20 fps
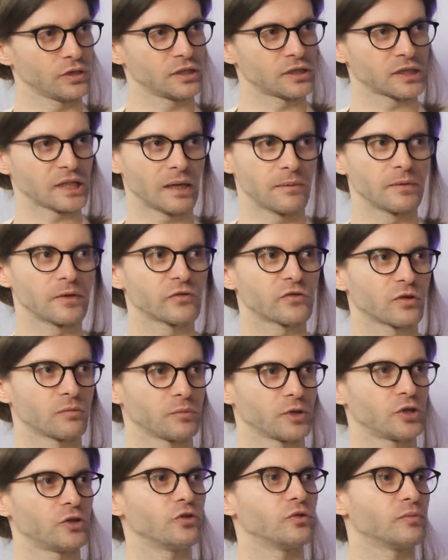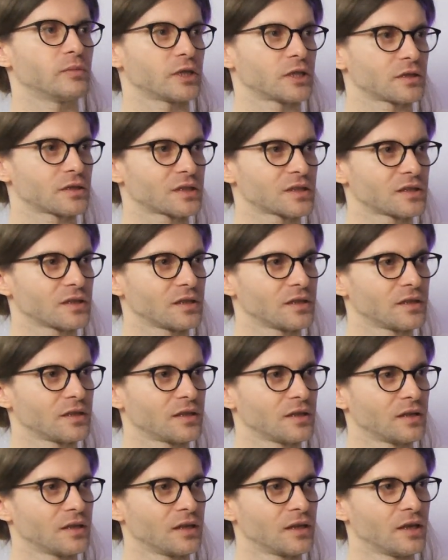is coming from the humans.
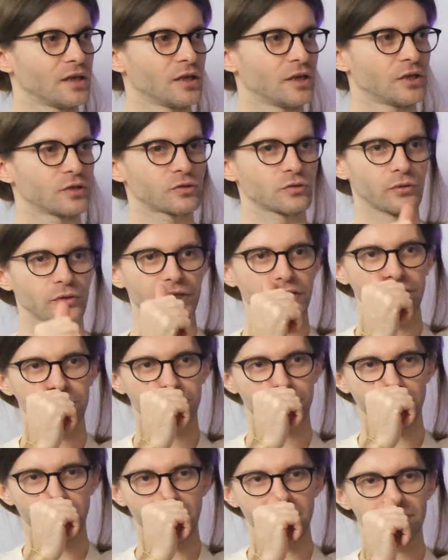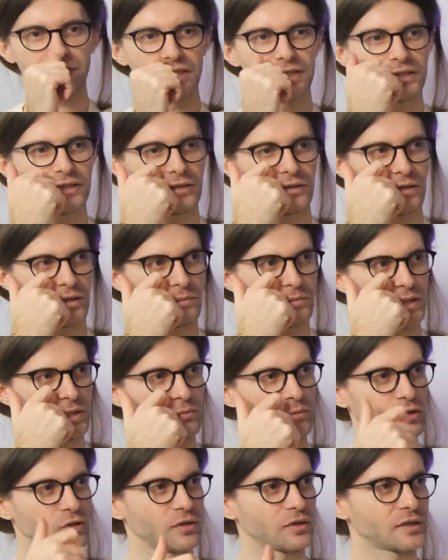So if every time the
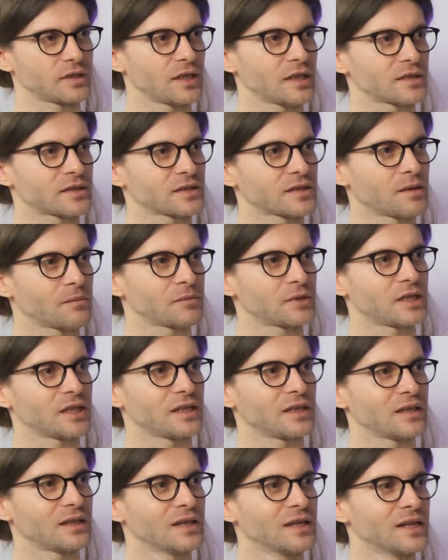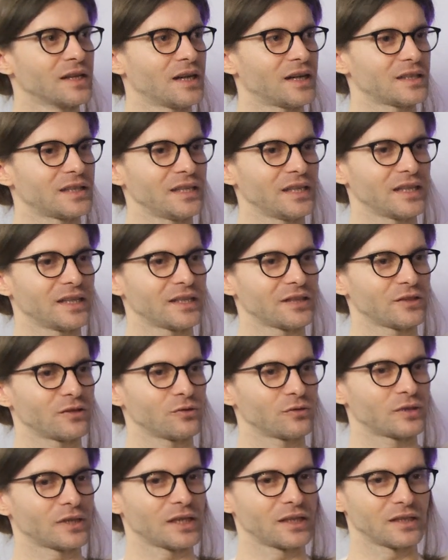model does something, at the end you
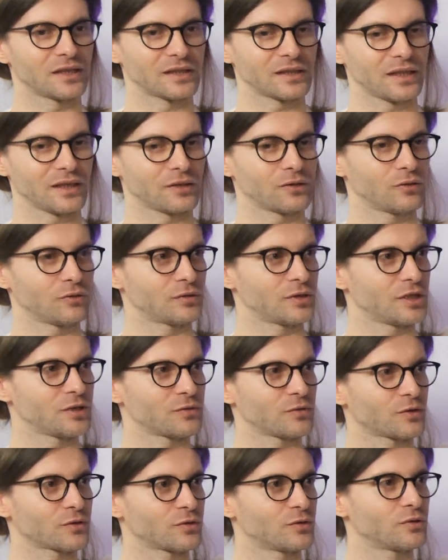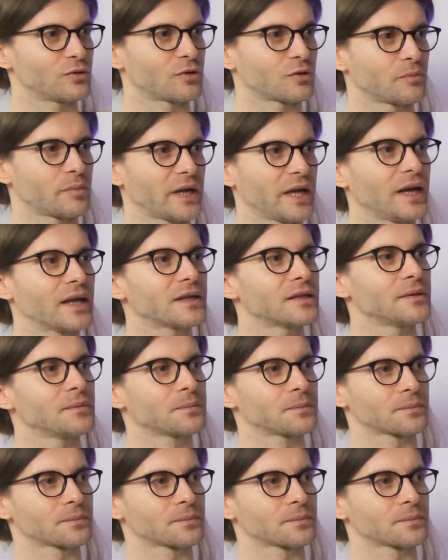tell it like, oh, this was good or bad.